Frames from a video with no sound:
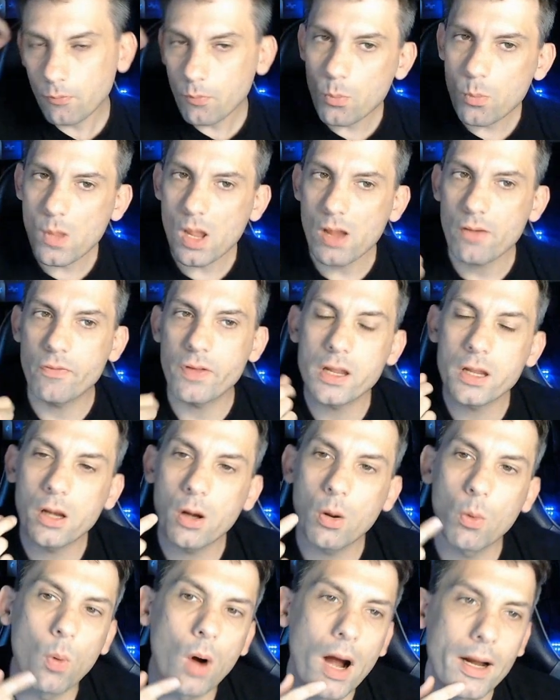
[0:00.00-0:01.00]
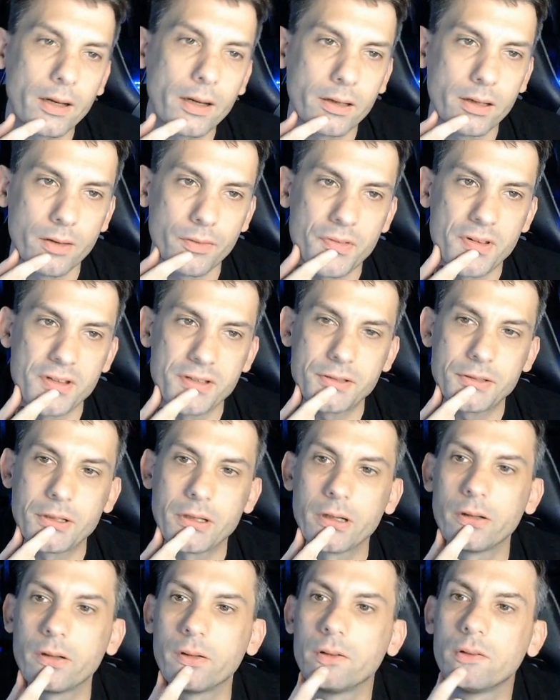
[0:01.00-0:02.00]
If he can go wide enough this
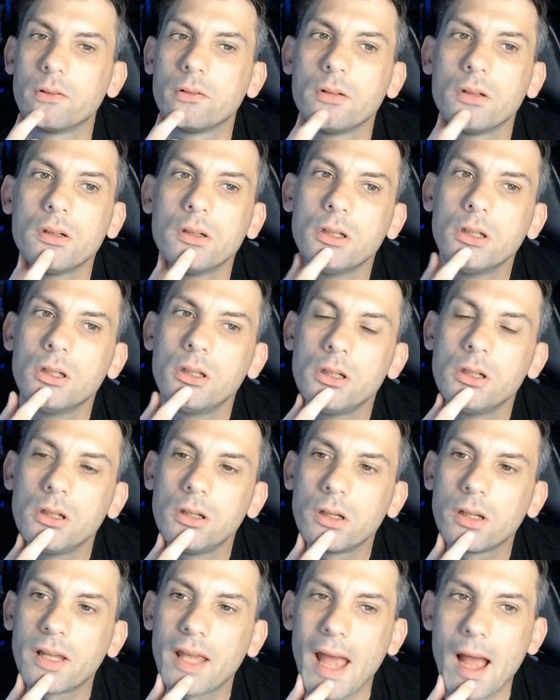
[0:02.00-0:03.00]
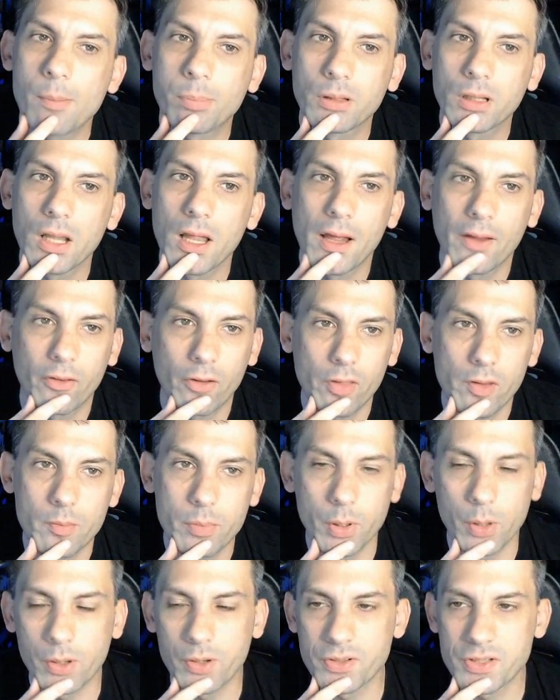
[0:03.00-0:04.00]
turn, capitalize on the
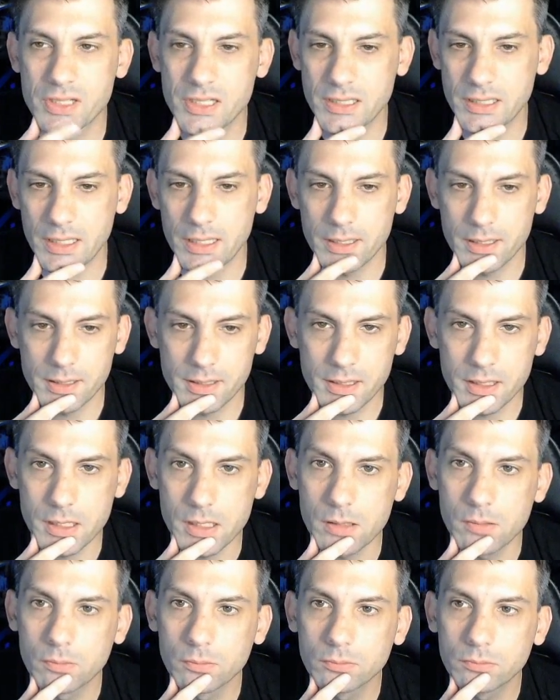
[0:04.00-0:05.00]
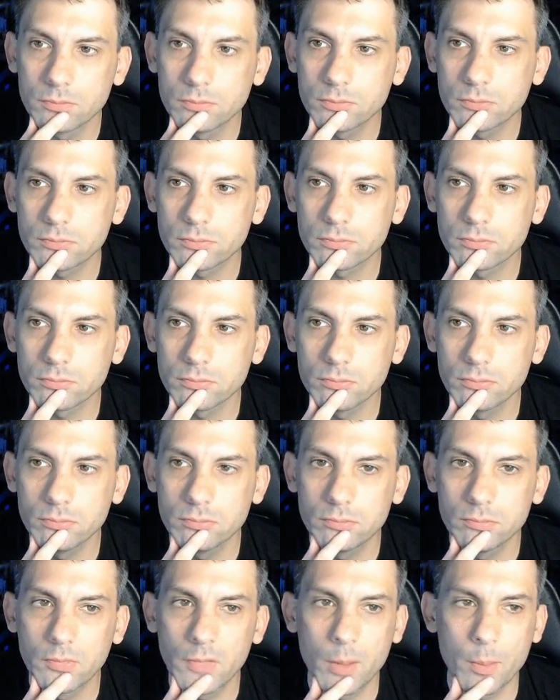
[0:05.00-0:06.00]
Broker's Ascendancy,
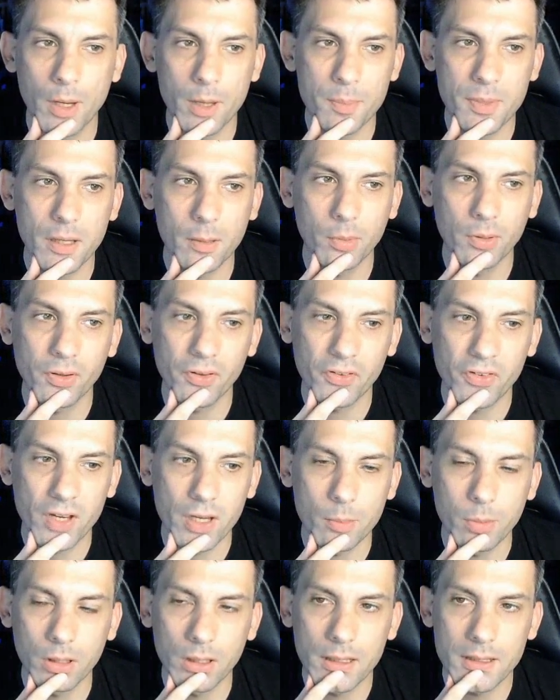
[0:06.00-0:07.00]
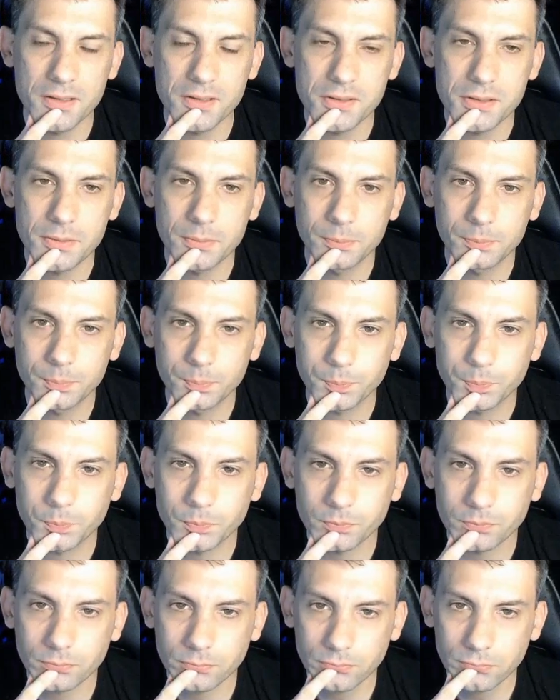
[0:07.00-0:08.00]
he might be able to stabilize.
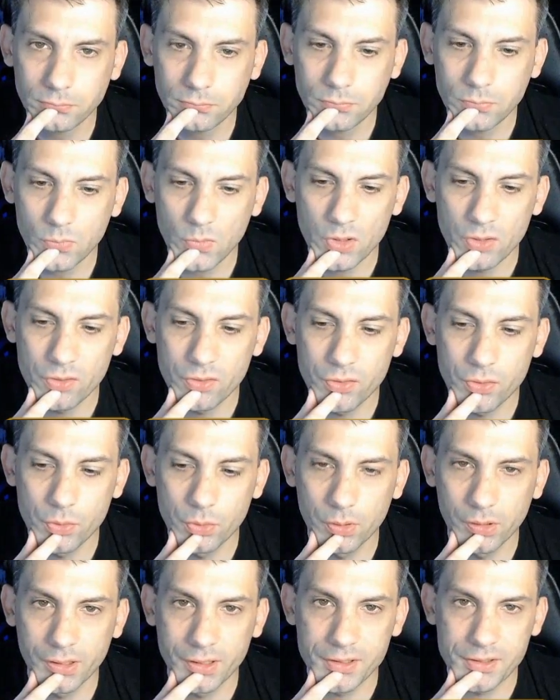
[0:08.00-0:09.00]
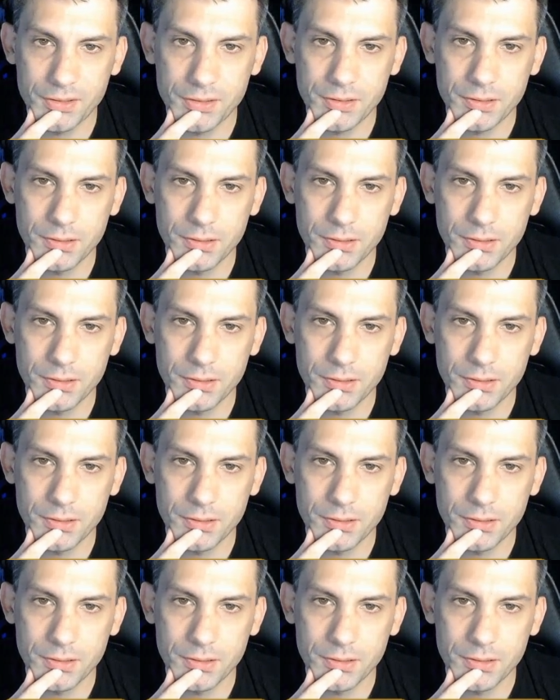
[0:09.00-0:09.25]
Duelist.